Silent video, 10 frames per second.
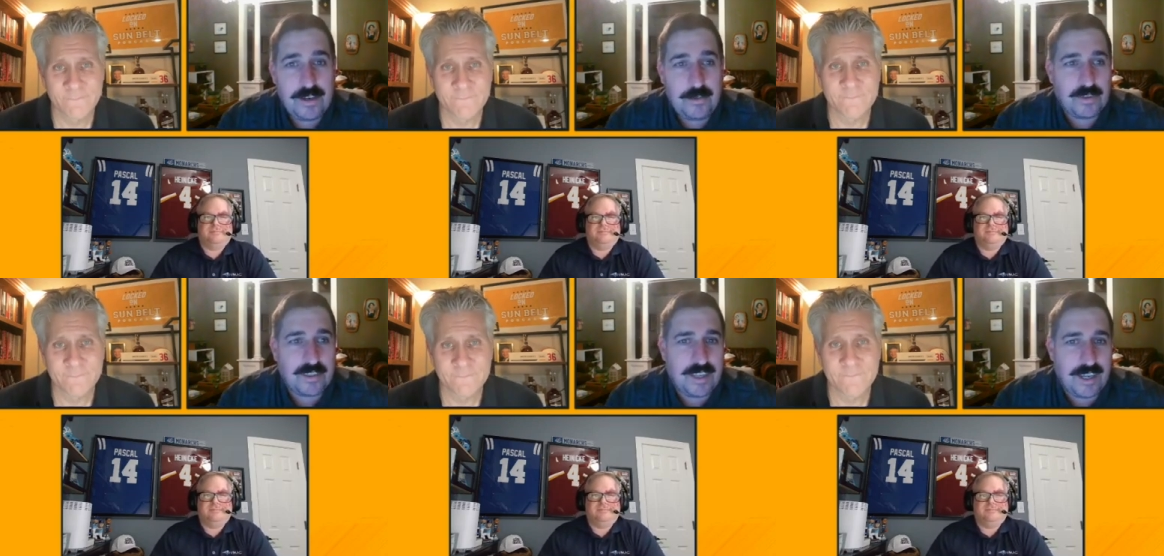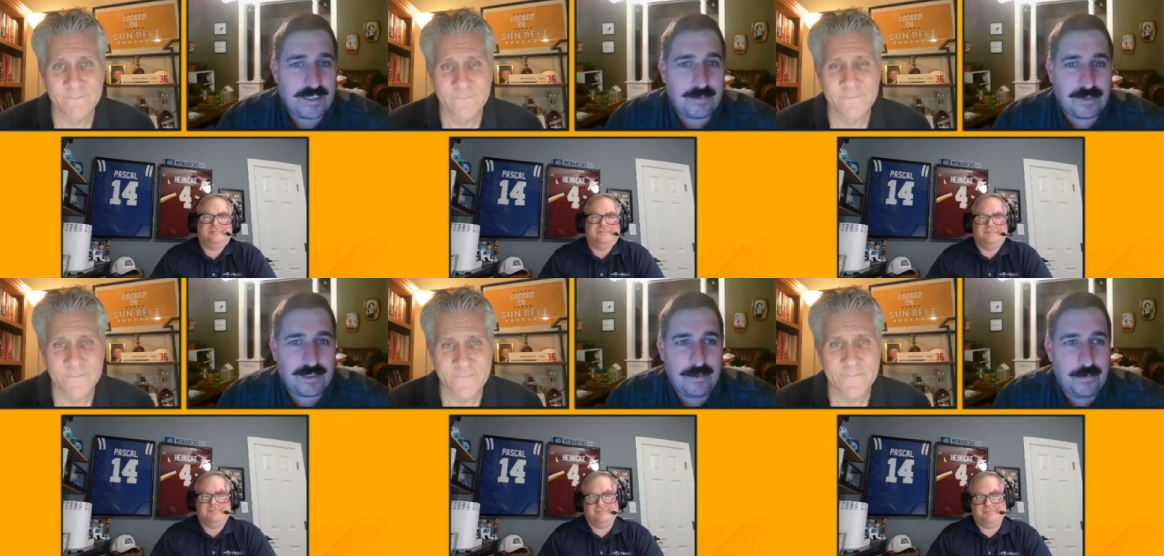Speaker 1: anyone's guess
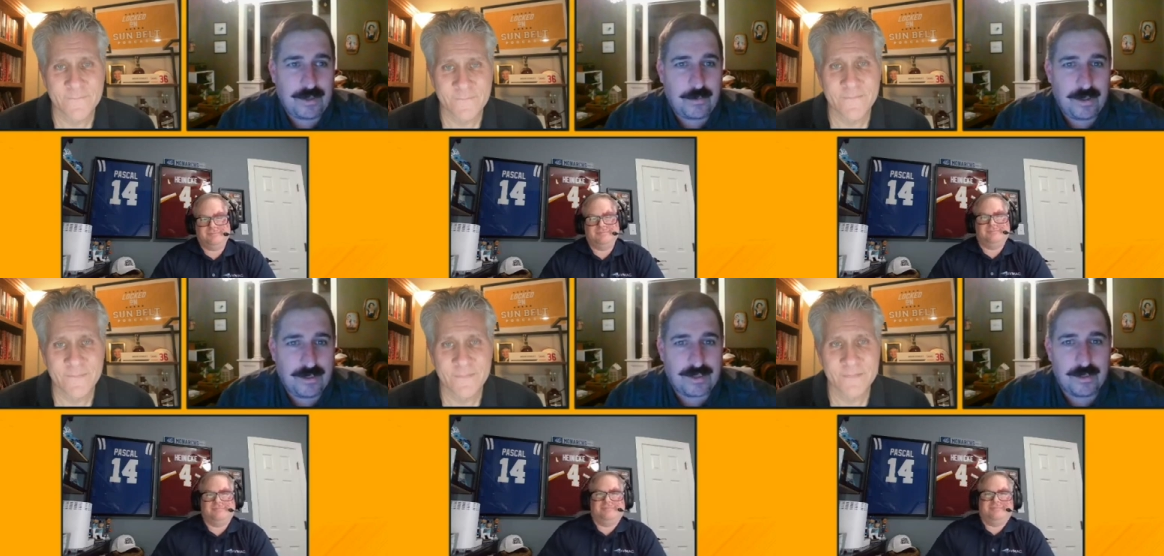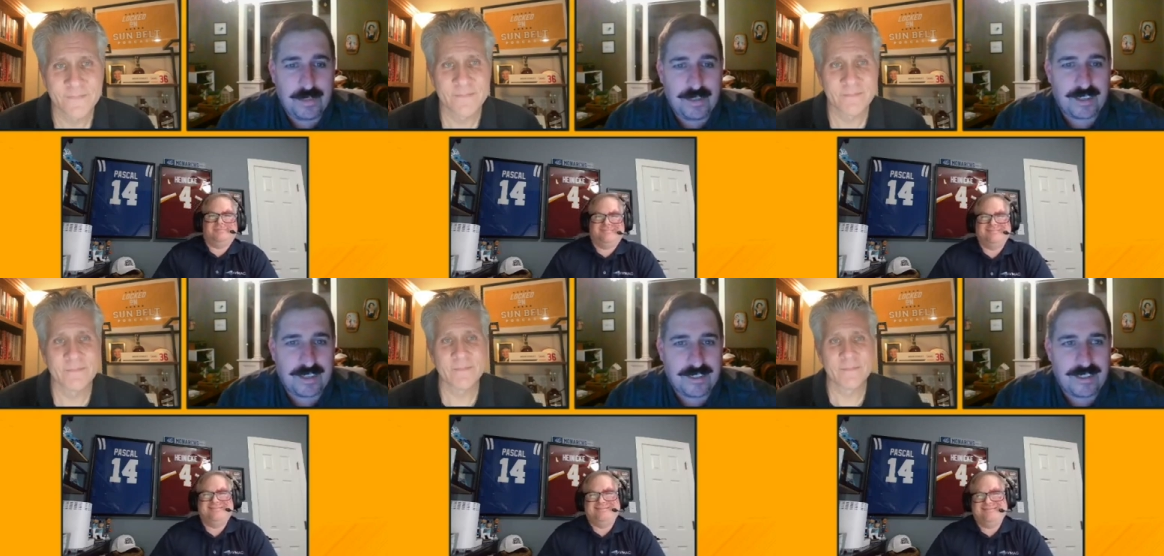what's what the weather's going to be
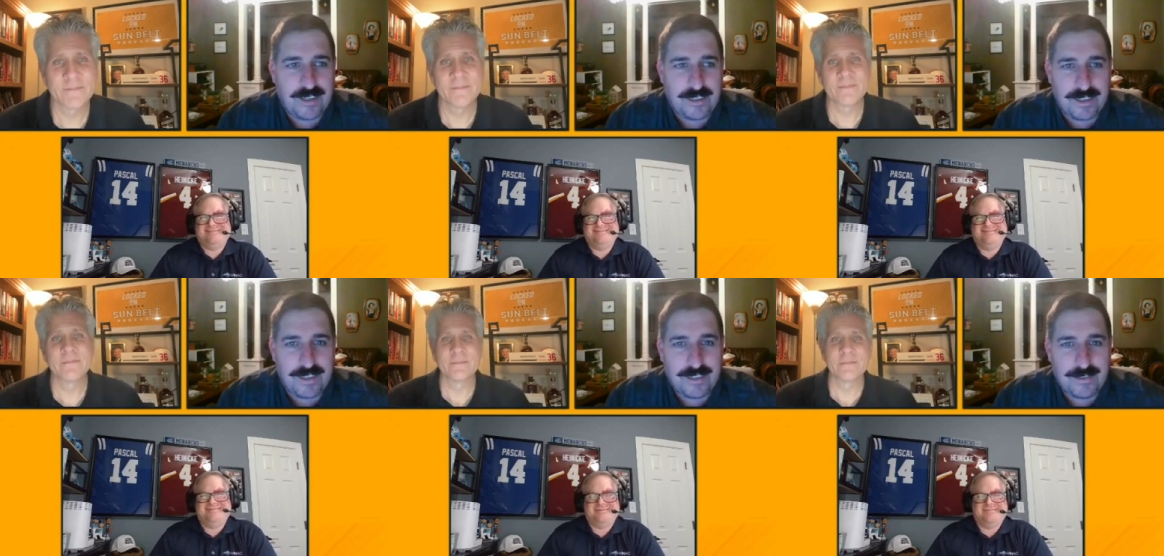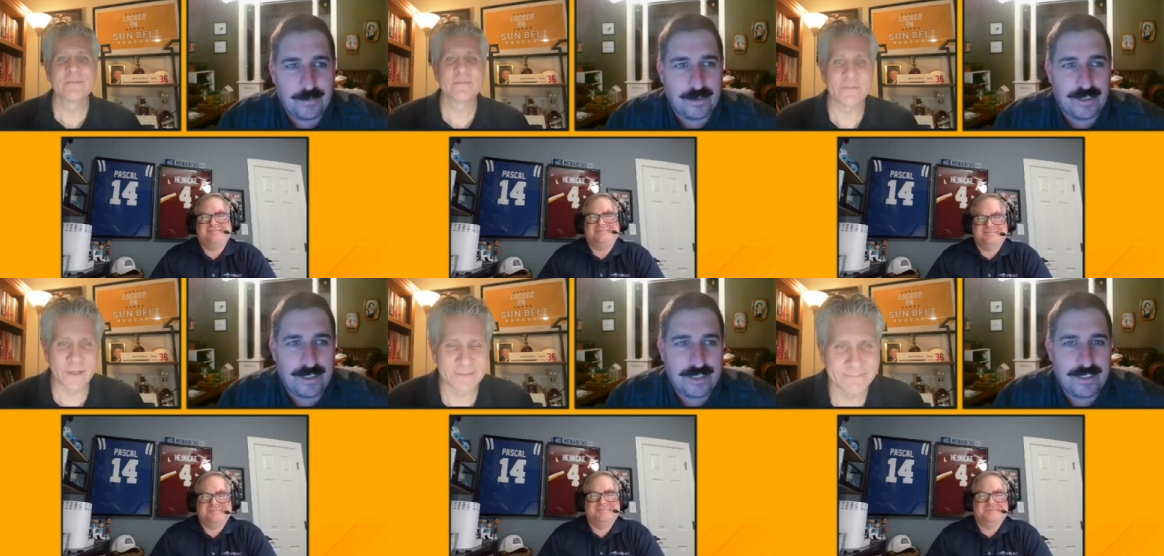like on Saturday, really.
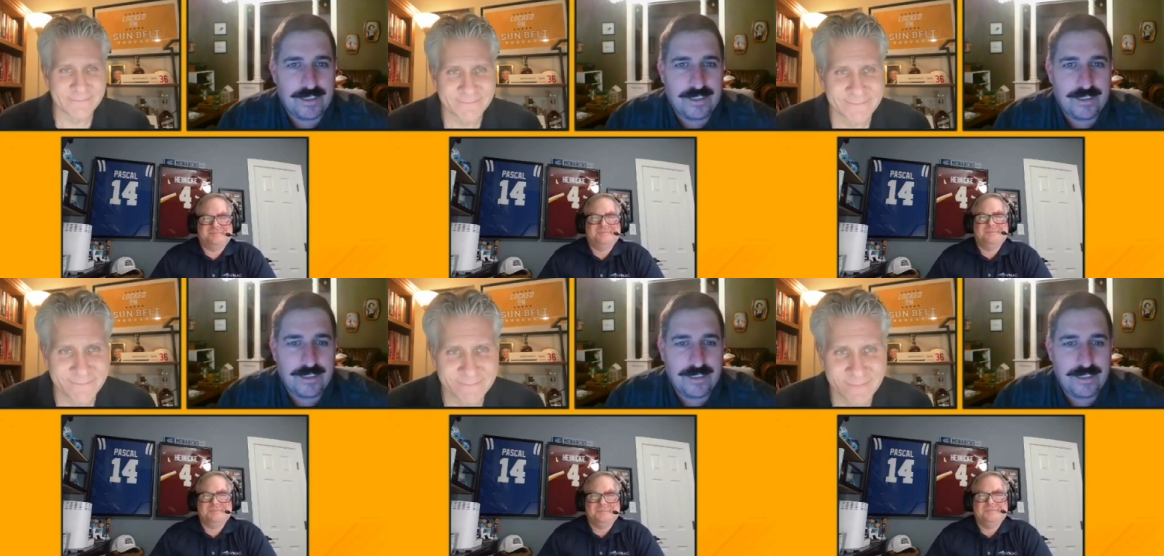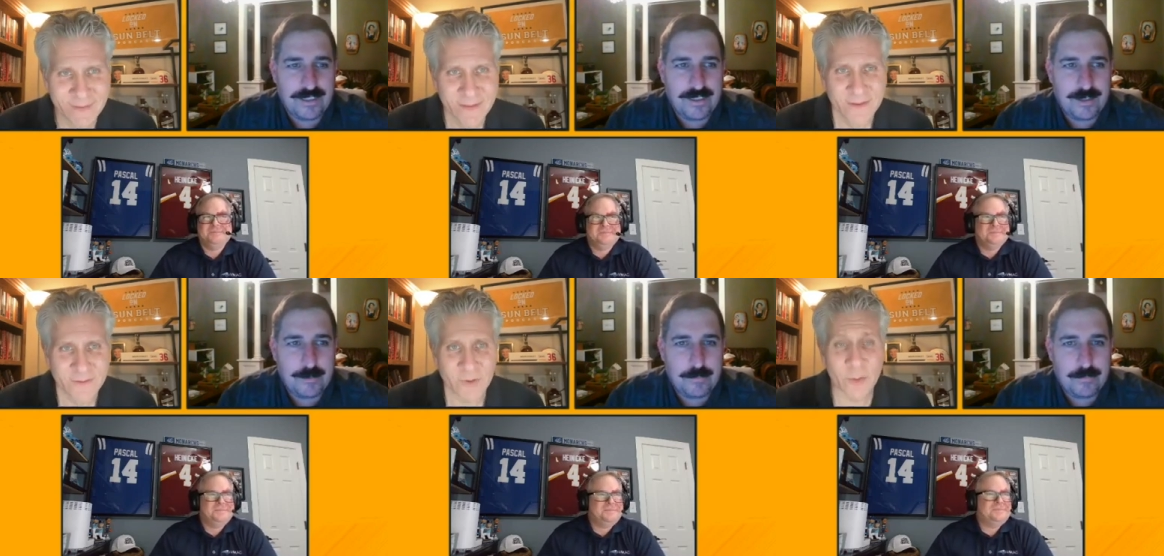Right
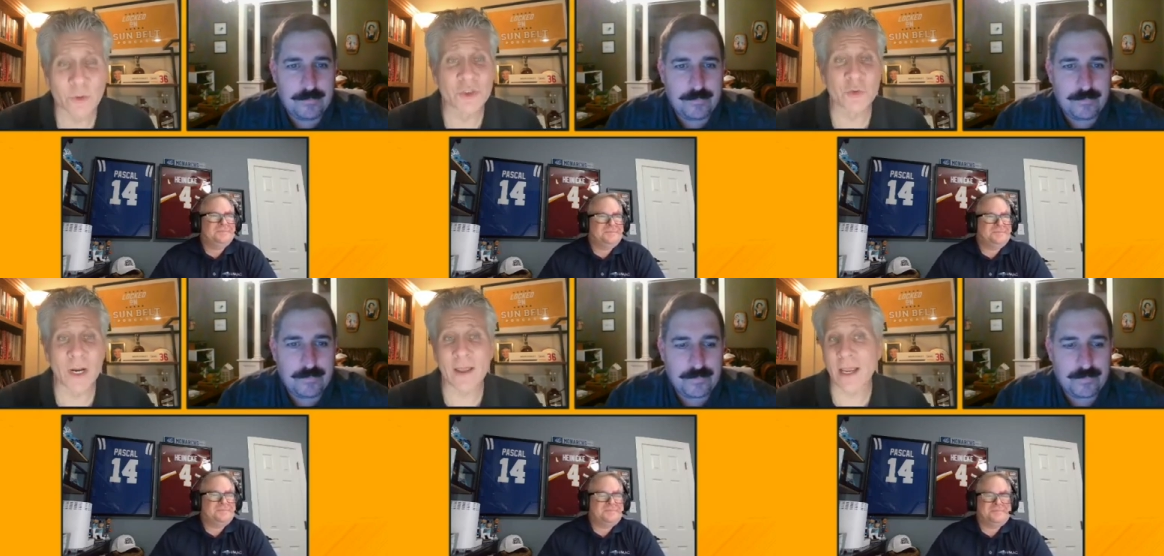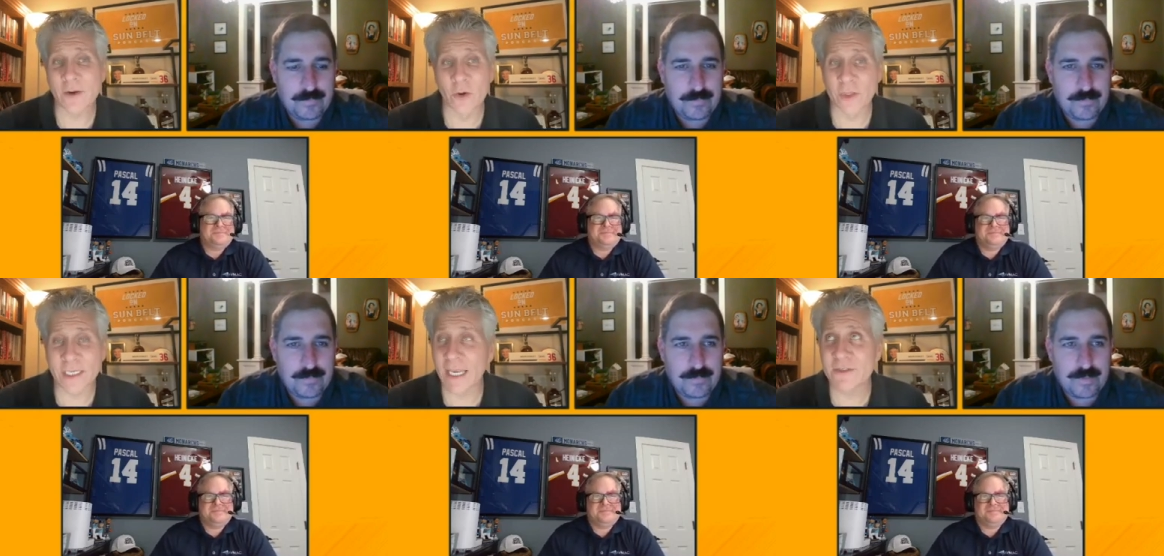
Speaker 2: right? Would you? Ra- I know
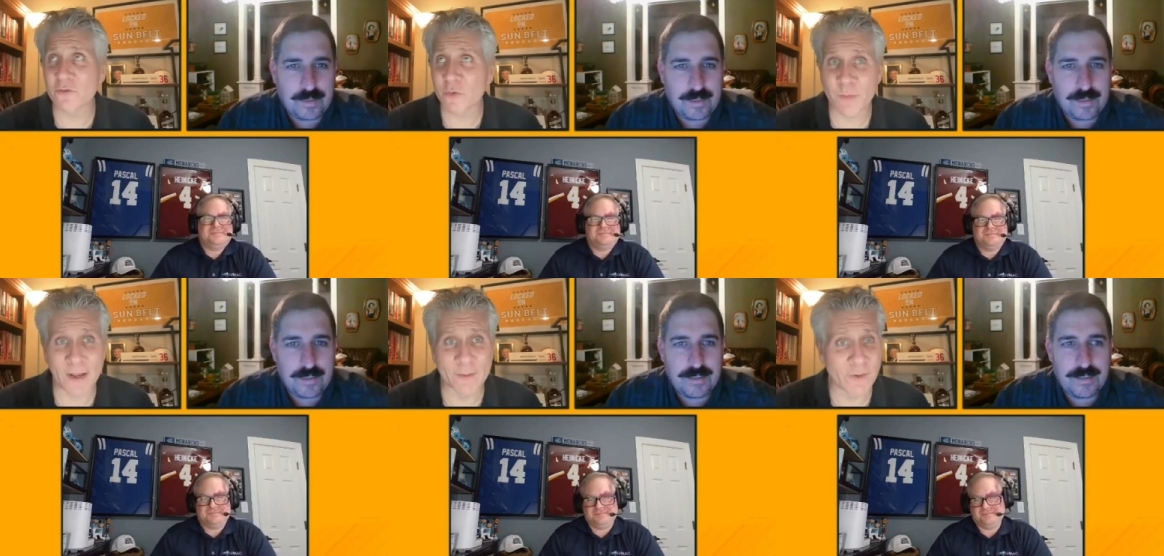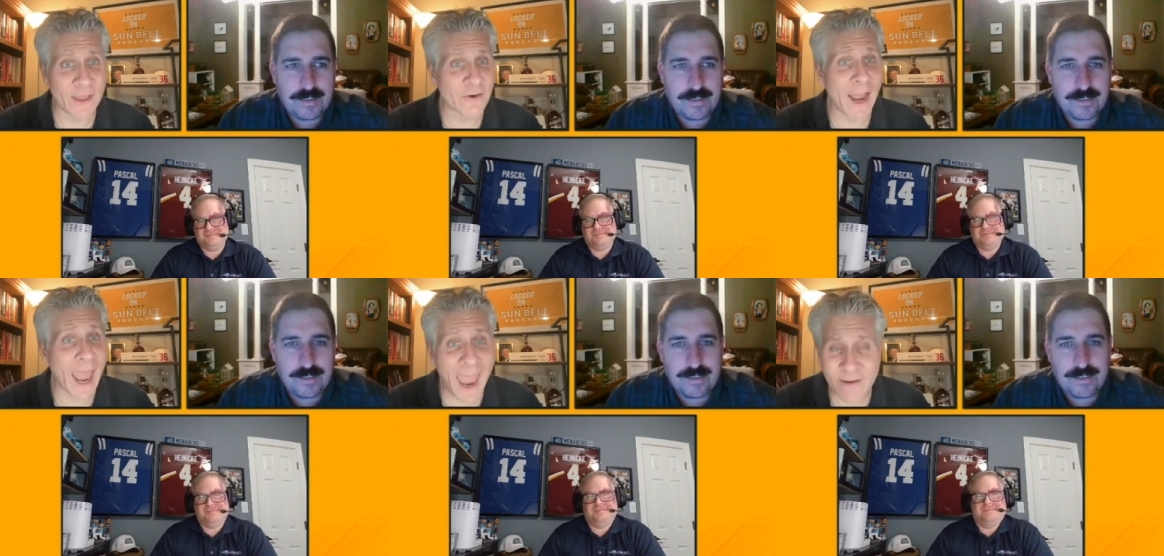the Cajuns would probably rather
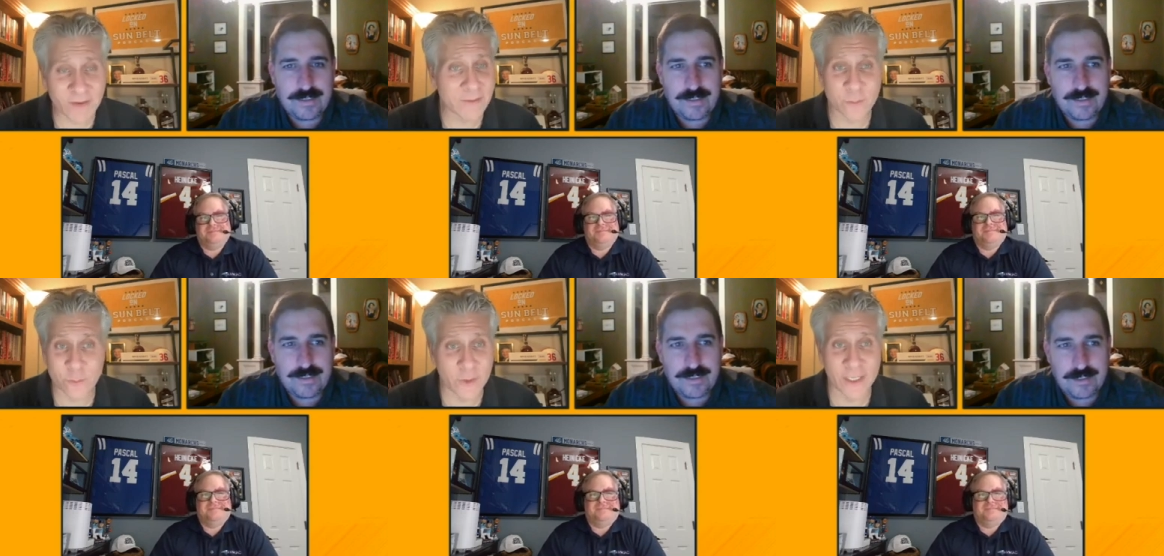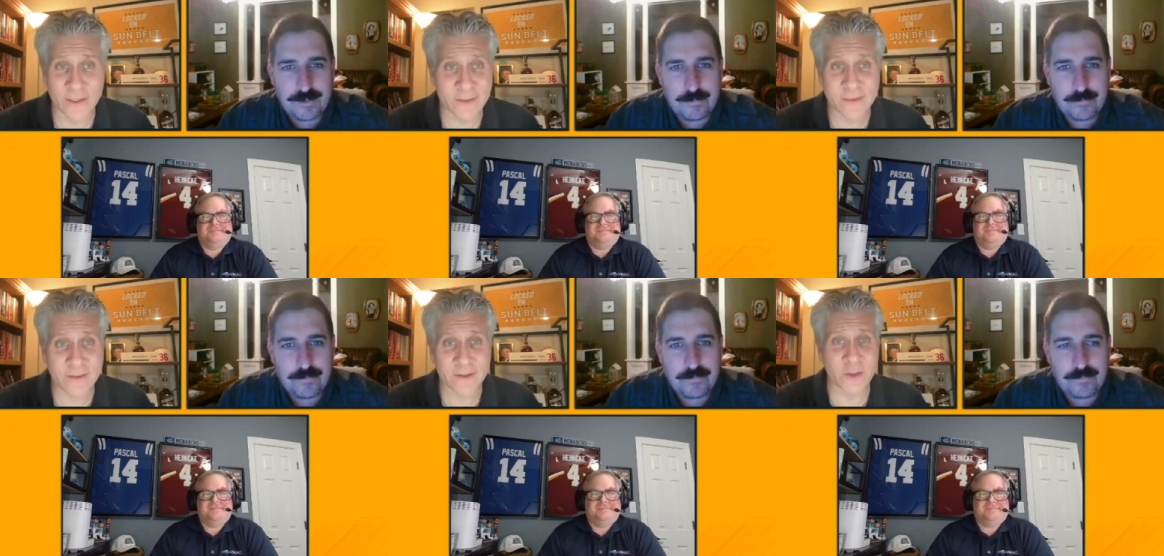have it with
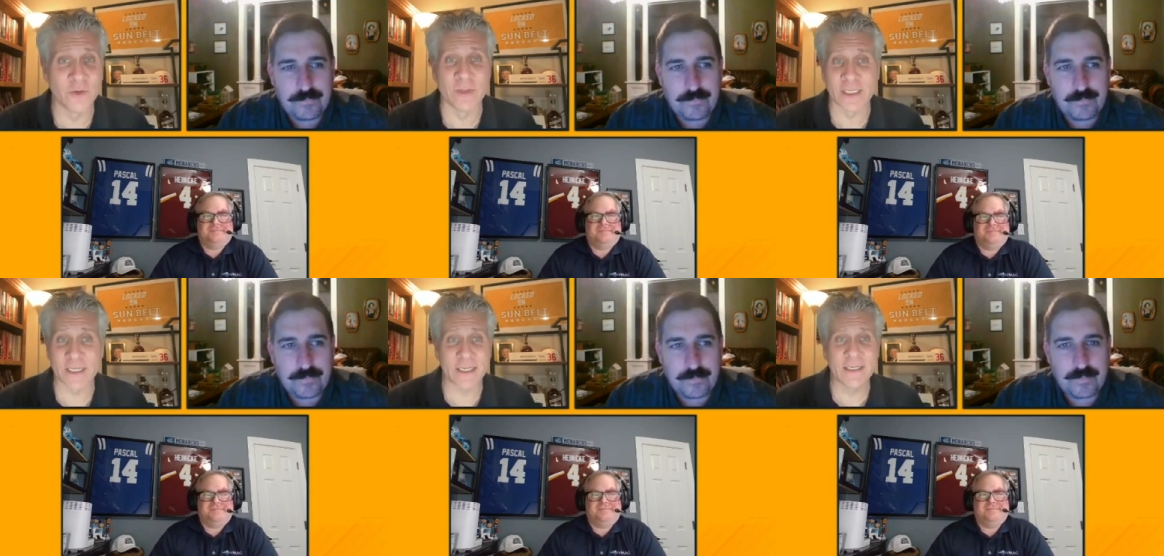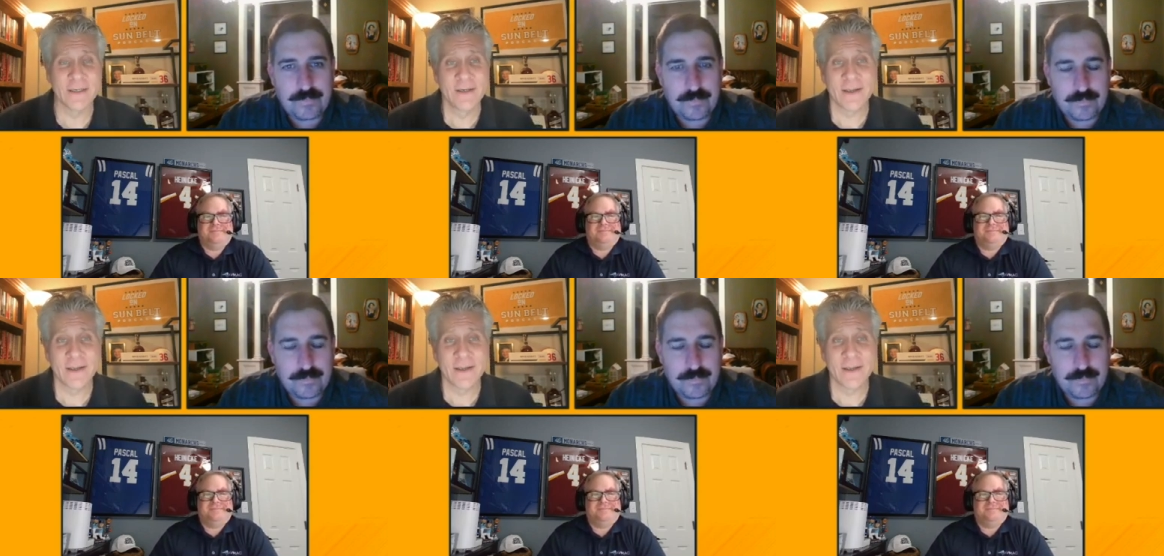humidity.